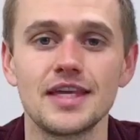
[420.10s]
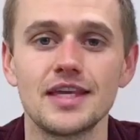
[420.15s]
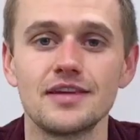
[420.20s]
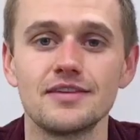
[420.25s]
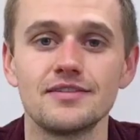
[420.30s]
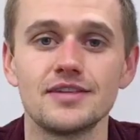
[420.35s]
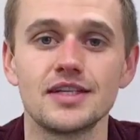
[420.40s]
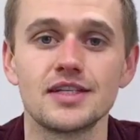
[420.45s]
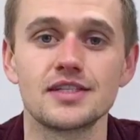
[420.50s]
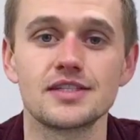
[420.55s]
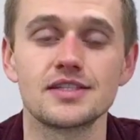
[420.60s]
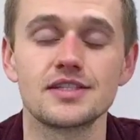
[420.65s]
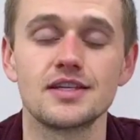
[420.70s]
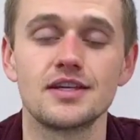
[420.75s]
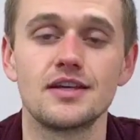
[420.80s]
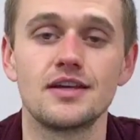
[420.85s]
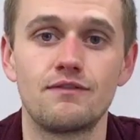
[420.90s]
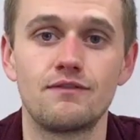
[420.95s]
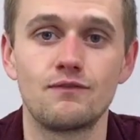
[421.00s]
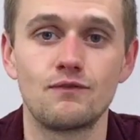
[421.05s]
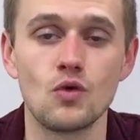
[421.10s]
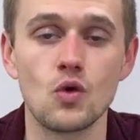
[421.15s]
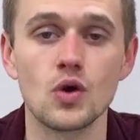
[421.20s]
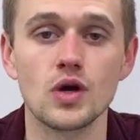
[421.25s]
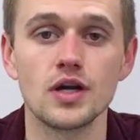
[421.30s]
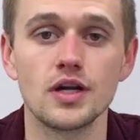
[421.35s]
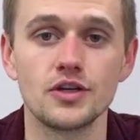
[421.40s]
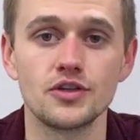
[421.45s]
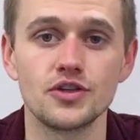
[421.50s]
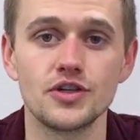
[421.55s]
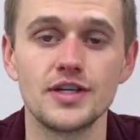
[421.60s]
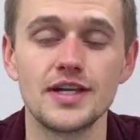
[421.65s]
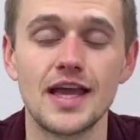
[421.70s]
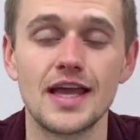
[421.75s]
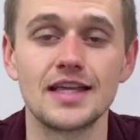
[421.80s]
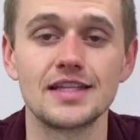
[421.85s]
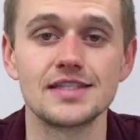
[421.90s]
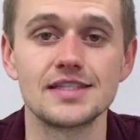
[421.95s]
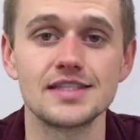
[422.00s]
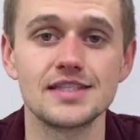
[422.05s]
gave us
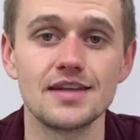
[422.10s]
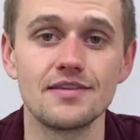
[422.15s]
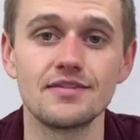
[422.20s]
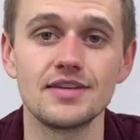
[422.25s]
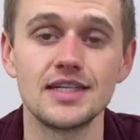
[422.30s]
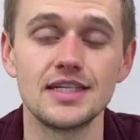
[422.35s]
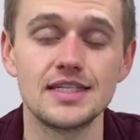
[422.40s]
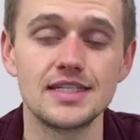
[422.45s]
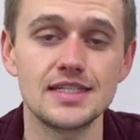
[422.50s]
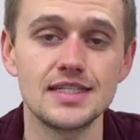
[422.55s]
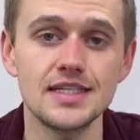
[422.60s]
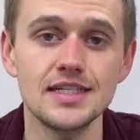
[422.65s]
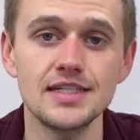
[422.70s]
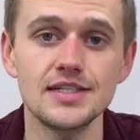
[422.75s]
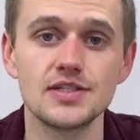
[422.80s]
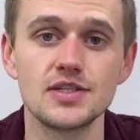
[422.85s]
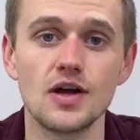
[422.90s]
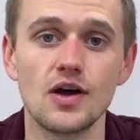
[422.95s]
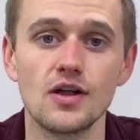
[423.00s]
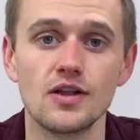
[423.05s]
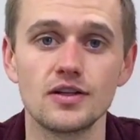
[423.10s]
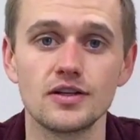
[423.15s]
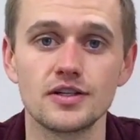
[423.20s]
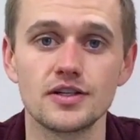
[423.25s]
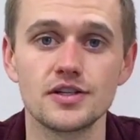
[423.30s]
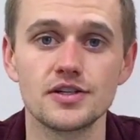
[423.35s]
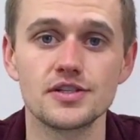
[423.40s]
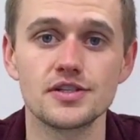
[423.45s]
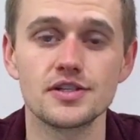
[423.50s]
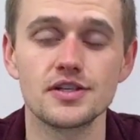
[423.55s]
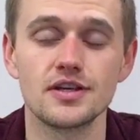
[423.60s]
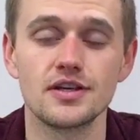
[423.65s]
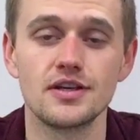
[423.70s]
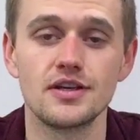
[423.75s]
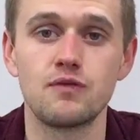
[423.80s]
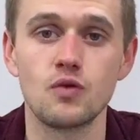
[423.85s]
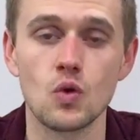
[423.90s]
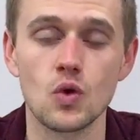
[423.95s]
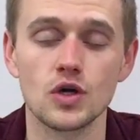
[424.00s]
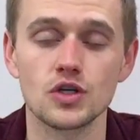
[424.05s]
$476
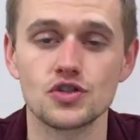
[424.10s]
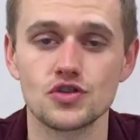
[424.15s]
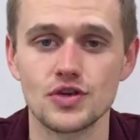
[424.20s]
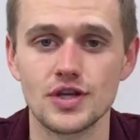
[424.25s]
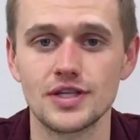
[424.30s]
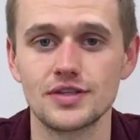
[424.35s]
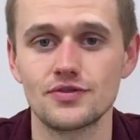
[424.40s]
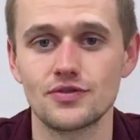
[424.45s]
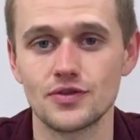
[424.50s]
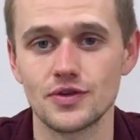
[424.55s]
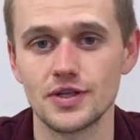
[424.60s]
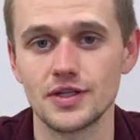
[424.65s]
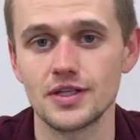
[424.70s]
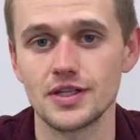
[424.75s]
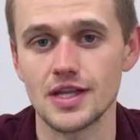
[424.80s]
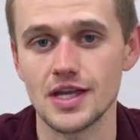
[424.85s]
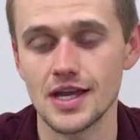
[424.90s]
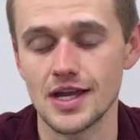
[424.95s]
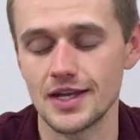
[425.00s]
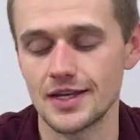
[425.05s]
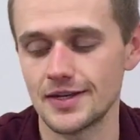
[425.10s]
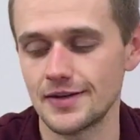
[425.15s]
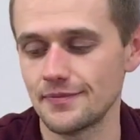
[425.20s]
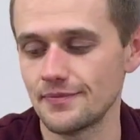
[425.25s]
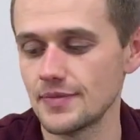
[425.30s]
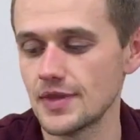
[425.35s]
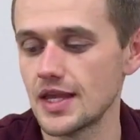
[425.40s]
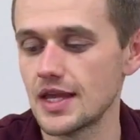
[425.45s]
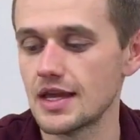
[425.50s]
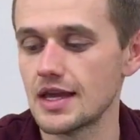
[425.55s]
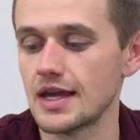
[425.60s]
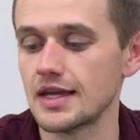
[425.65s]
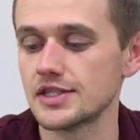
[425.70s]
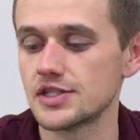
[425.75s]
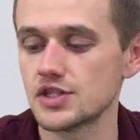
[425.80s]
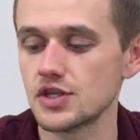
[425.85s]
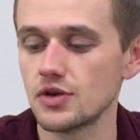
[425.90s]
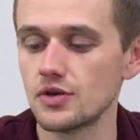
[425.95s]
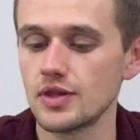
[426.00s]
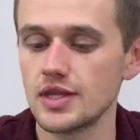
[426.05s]
for transferring a line. And
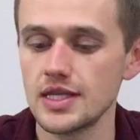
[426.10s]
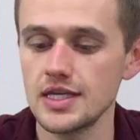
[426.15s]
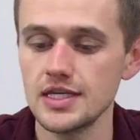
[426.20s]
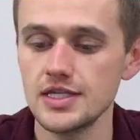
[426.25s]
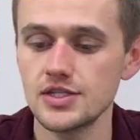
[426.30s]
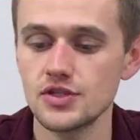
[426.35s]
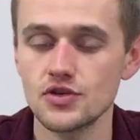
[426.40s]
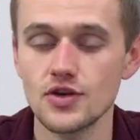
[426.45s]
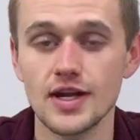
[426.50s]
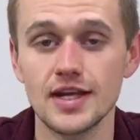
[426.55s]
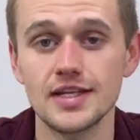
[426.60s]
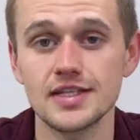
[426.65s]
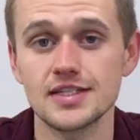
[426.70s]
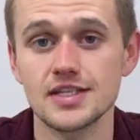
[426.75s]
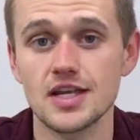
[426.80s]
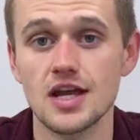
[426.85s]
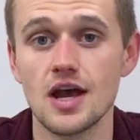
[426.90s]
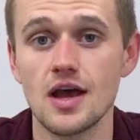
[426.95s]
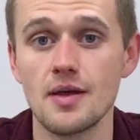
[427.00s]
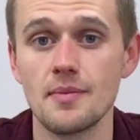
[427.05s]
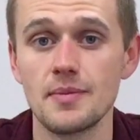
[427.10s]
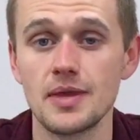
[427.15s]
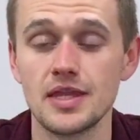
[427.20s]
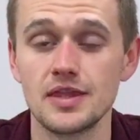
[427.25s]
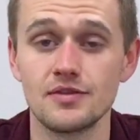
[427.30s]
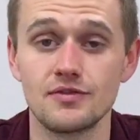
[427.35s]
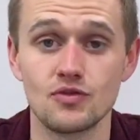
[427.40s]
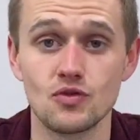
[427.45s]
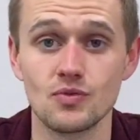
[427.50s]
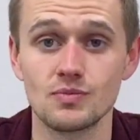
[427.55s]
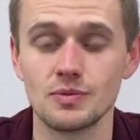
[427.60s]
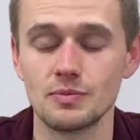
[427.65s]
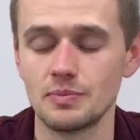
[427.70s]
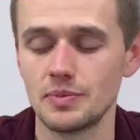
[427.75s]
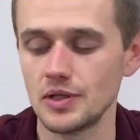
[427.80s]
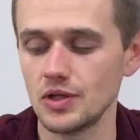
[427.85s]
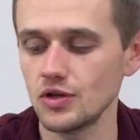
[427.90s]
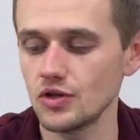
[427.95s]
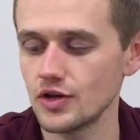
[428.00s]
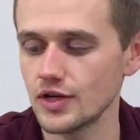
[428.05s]
so these credits come in the form of
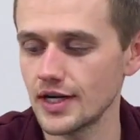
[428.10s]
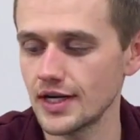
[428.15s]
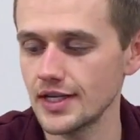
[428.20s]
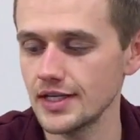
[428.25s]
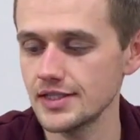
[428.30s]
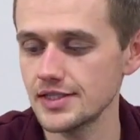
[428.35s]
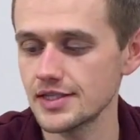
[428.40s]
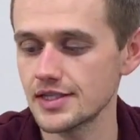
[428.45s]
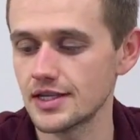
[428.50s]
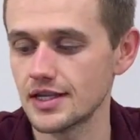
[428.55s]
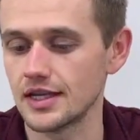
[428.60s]
bill credits,